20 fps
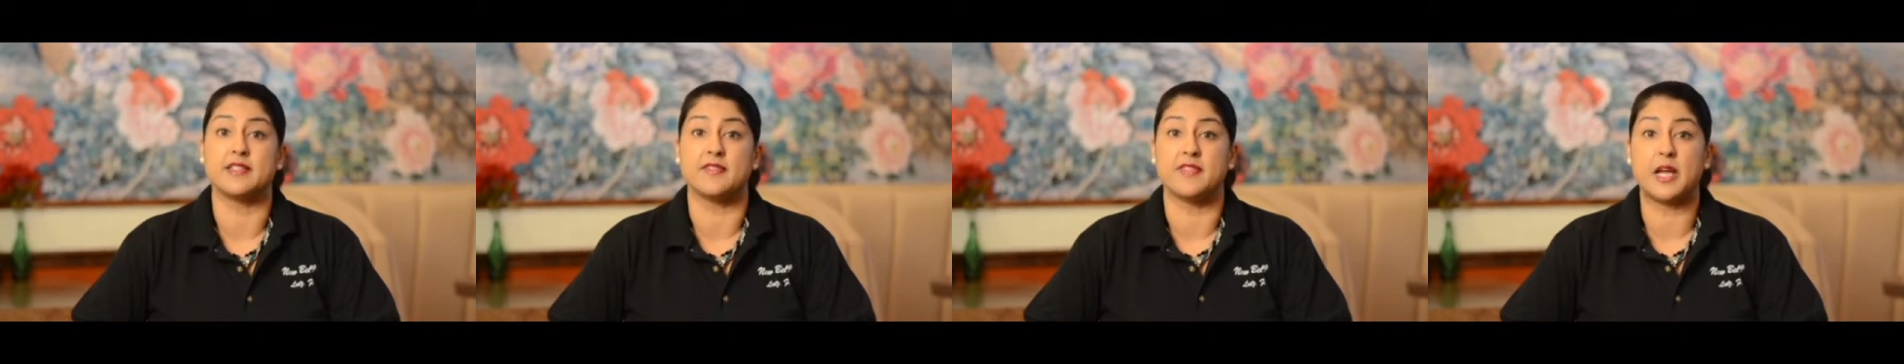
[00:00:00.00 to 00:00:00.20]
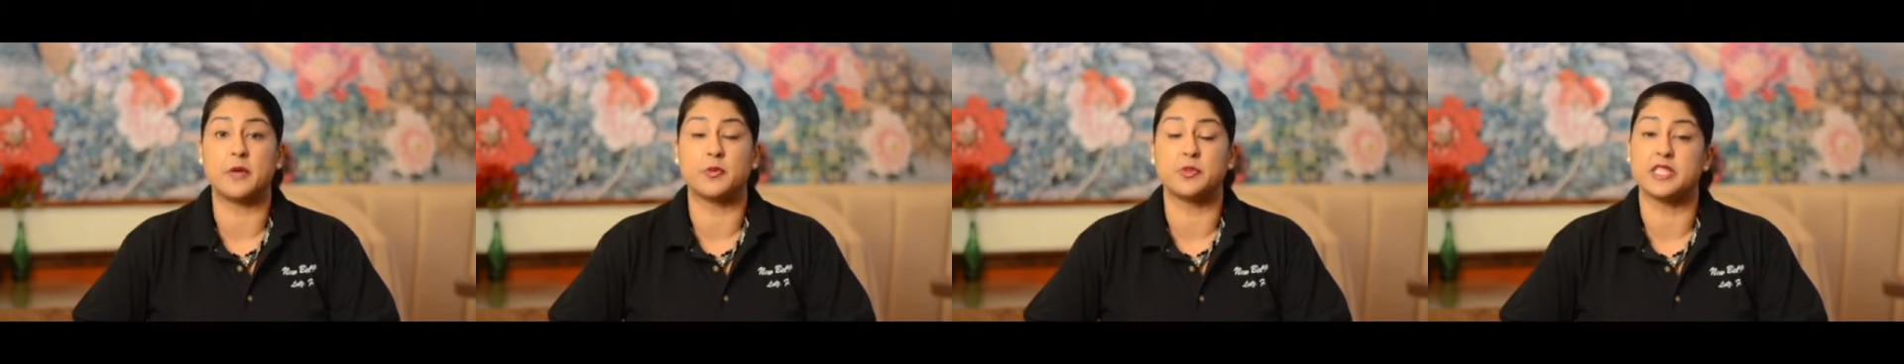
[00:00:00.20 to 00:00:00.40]

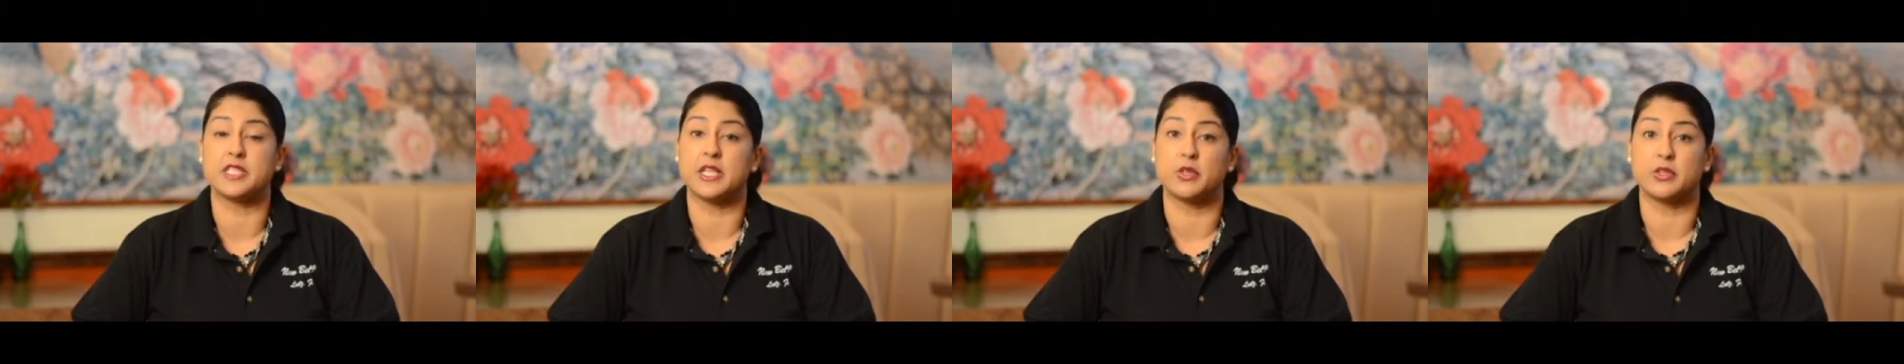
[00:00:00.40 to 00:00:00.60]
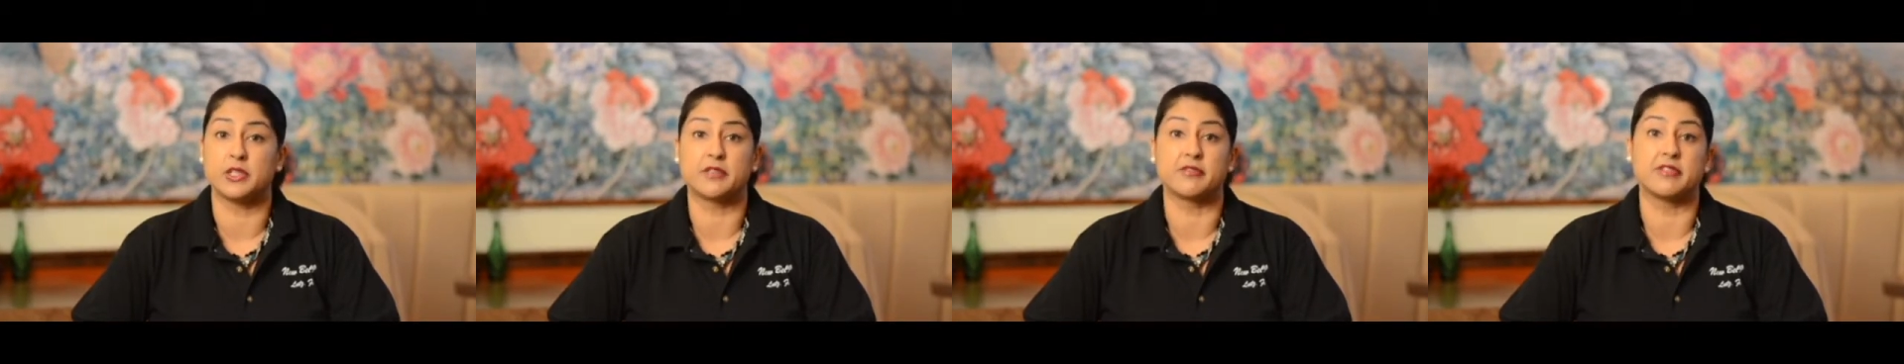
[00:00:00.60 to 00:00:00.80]
and that was the
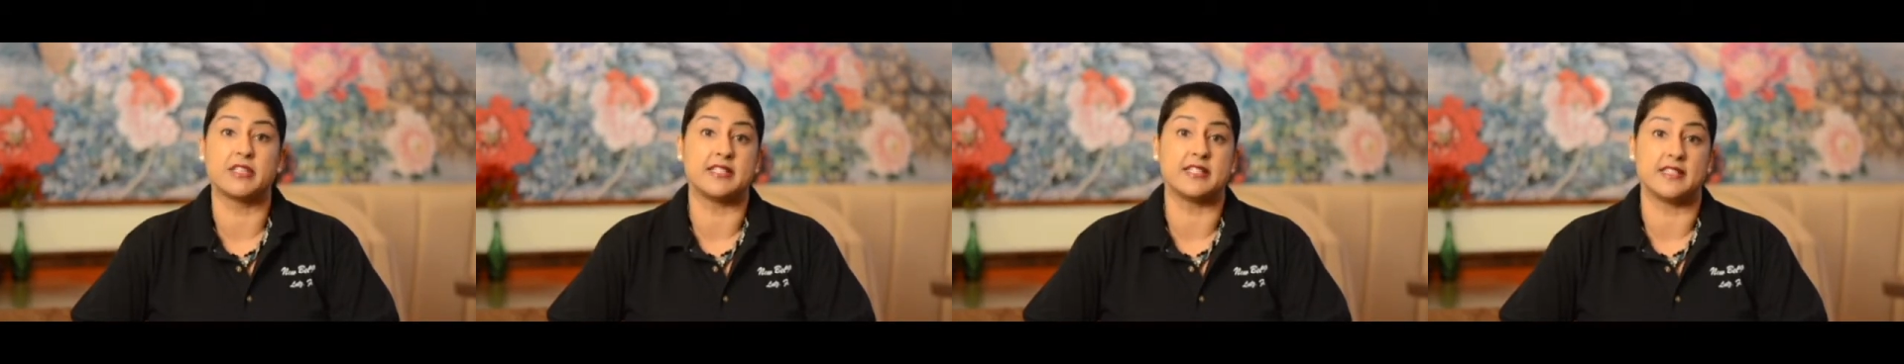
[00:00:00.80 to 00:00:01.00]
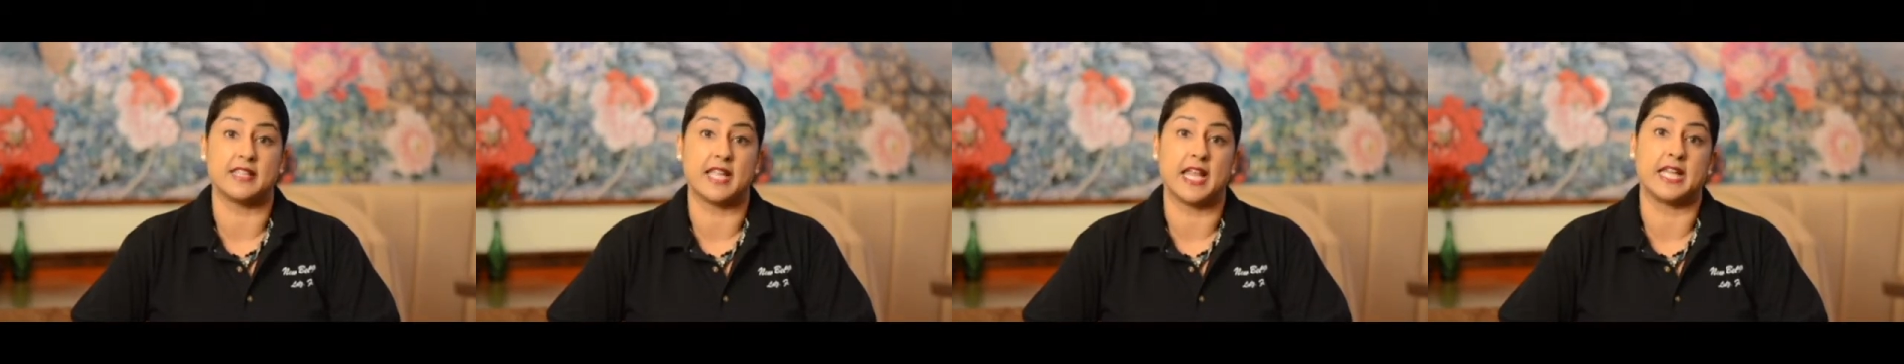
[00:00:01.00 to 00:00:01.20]
only
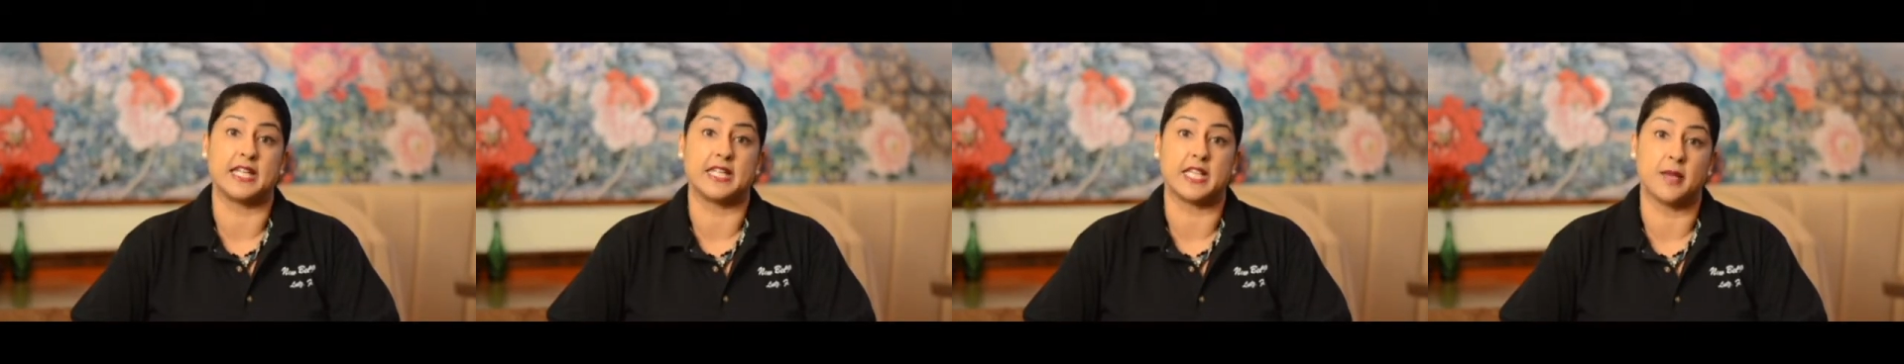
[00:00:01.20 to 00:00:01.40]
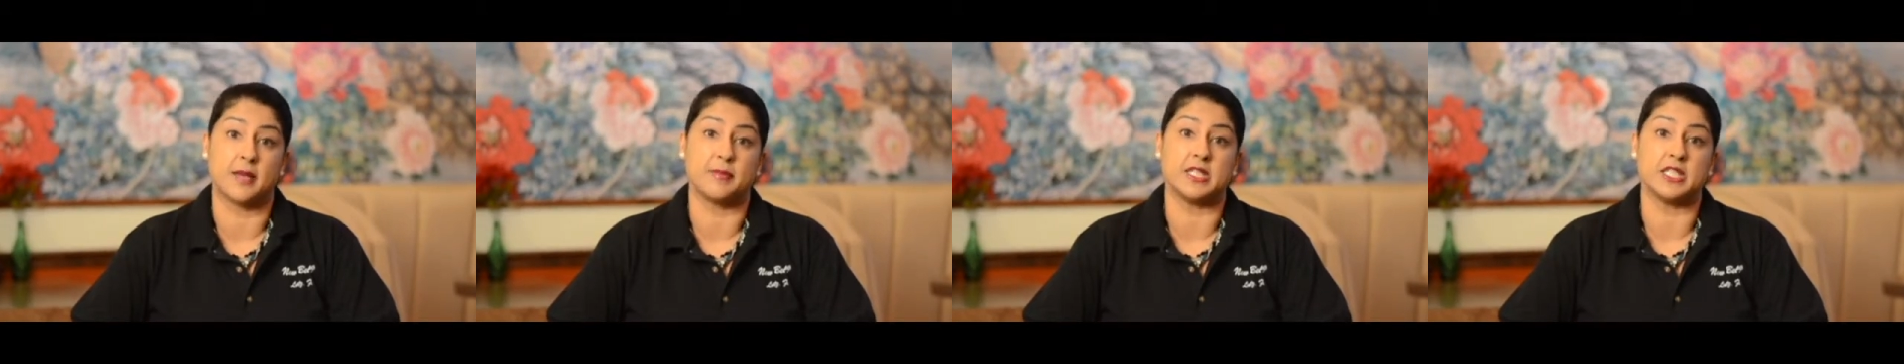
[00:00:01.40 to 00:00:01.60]
reason they had
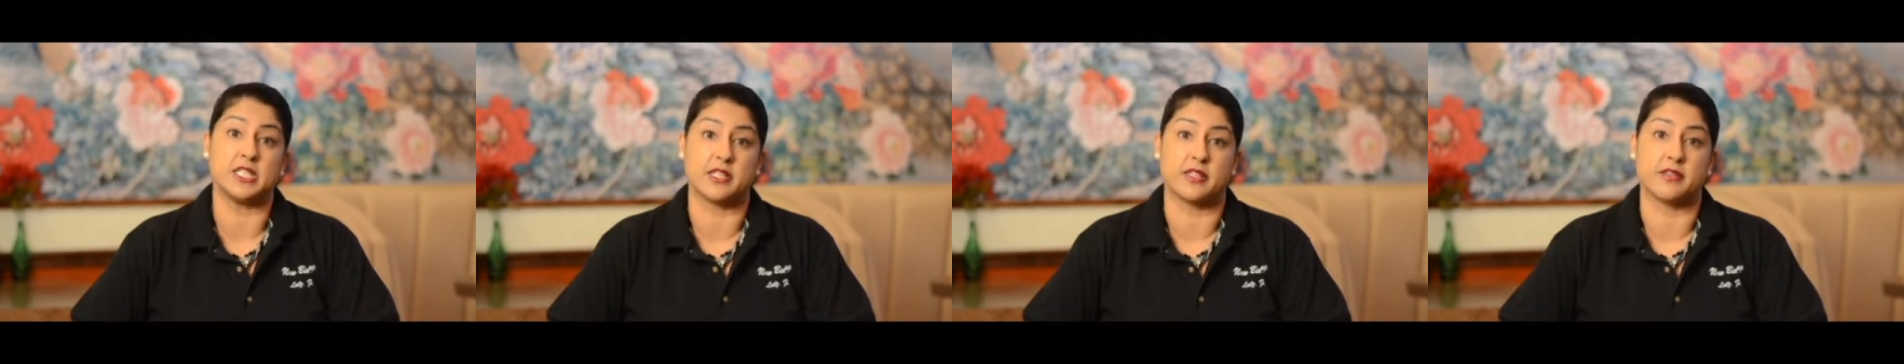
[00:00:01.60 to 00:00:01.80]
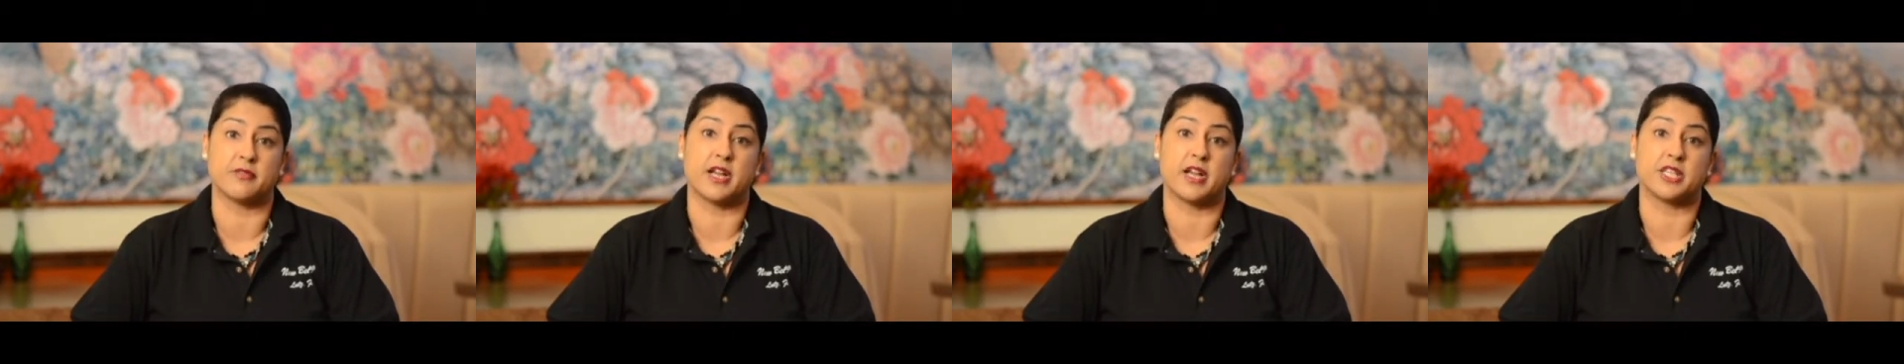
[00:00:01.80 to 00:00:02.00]
come into
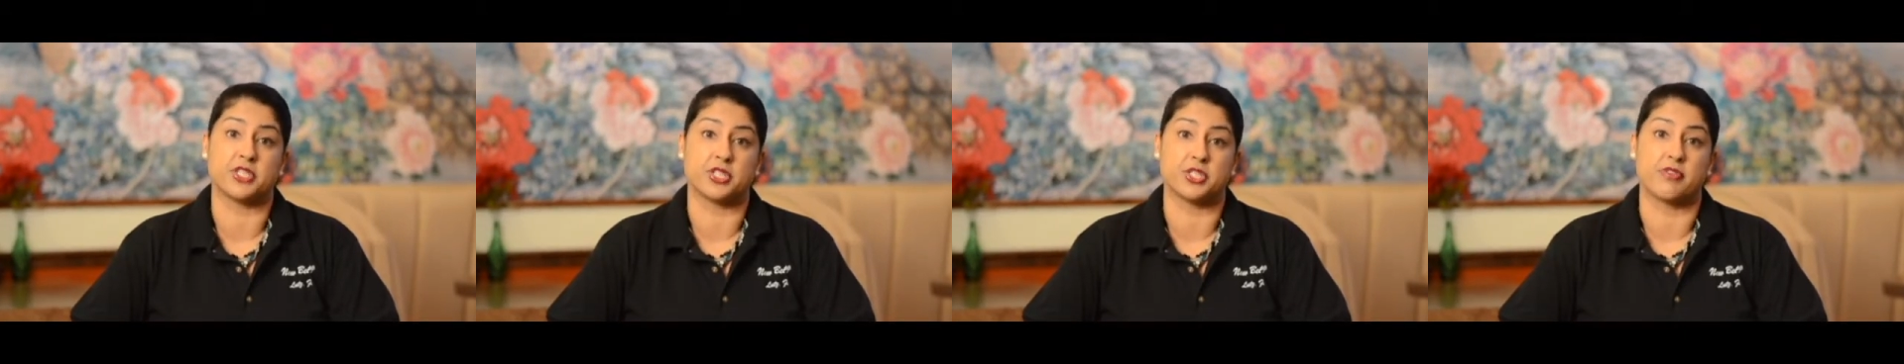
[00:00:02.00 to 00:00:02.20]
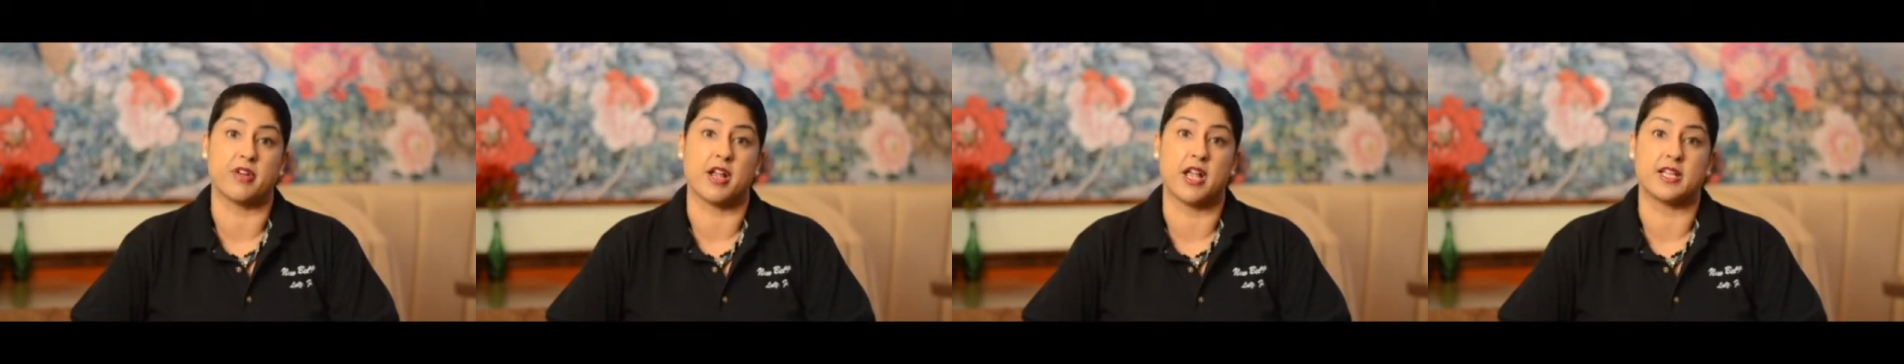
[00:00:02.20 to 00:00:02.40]
the
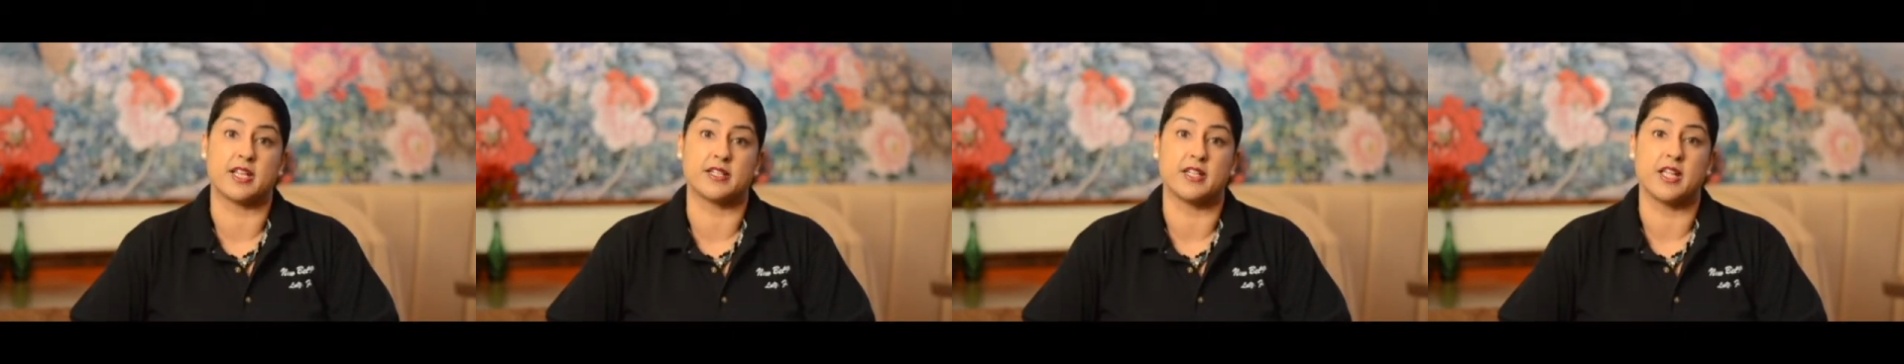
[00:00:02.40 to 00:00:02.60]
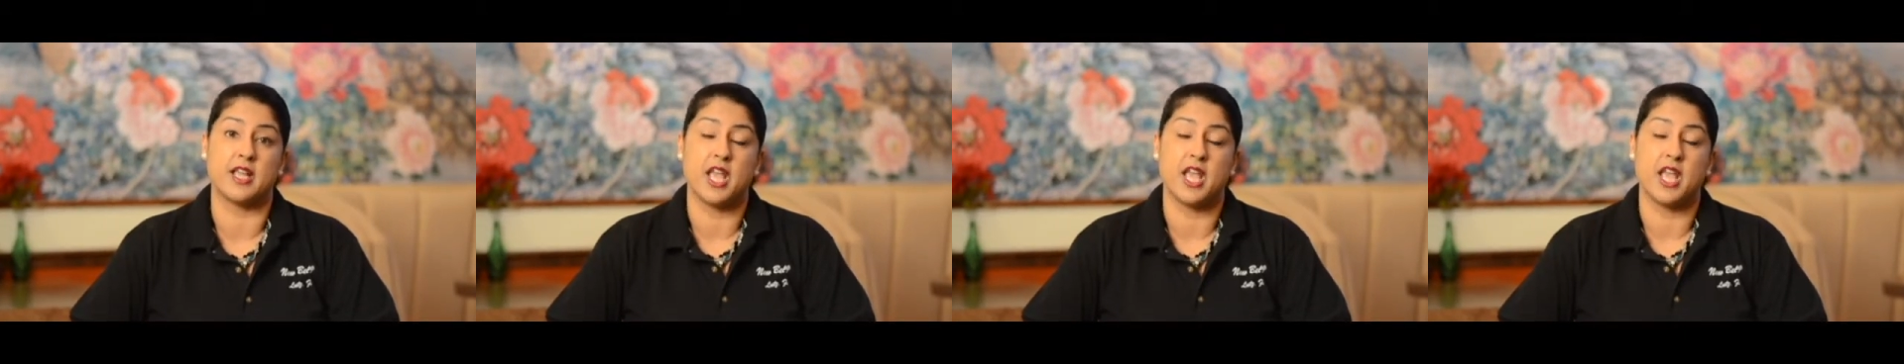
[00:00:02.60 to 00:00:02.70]
restaurant.